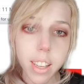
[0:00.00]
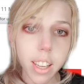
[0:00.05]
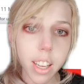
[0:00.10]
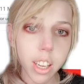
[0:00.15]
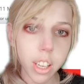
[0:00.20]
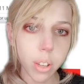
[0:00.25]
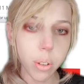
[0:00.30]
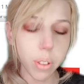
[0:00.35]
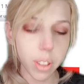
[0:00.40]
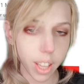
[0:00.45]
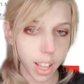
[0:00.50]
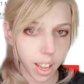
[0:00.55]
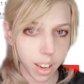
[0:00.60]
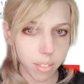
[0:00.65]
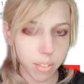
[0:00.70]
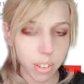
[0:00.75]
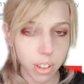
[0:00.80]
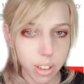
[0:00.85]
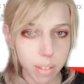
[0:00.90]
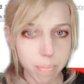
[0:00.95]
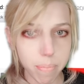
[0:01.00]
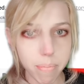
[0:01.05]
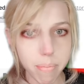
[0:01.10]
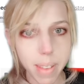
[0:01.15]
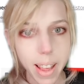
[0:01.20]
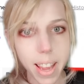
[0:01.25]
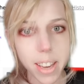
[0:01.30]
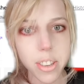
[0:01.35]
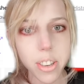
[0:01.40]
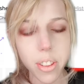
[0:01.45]
and use that for
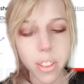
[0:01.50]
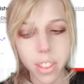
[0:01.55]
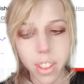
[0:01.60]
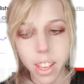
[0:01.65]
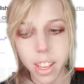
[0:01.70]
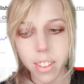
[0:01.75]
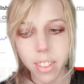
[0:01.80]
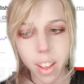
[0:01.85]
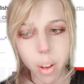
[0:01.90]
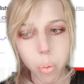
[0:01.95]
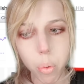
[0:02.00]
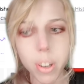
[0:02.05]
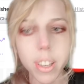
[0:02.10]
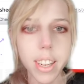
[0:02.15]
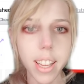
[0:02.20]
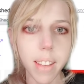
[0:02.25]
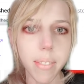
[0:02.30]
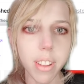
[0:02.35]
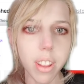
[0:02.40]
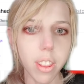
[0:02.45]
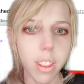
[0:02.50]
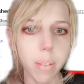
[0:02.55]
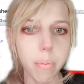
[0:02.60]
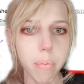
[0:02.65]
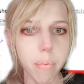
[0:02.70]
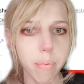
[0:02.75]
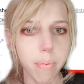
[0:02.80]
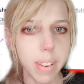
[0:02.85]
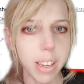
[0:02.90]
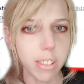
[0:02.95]
agency, and that would give it
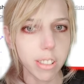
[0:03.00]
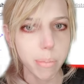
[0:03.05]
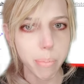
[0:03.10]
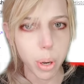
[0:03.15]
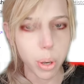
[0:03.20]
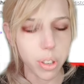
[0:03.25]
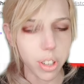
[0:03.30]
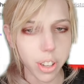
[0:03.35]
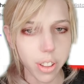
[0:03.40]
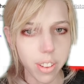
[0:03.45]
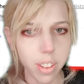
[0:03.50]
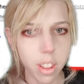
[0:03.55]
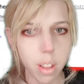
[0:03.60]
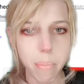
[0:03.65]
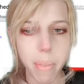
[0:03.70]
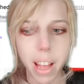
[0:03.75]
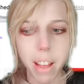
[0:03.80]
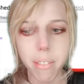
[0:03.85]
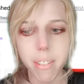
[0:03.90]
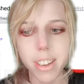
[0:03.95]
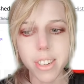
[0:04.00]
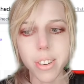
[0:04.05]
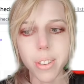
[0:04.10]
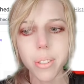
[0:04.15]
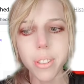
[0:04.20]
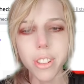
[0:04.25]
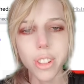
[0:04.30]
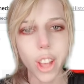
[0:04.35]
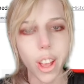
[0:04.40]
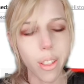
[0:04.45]
some real emotions in the
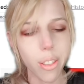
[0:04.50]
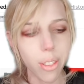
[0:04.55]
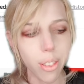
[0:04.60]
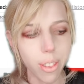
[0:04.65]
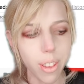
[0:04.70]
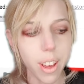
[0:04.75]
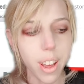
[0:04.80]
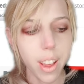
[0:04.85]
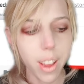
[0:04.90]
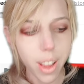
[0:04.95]
biological sense.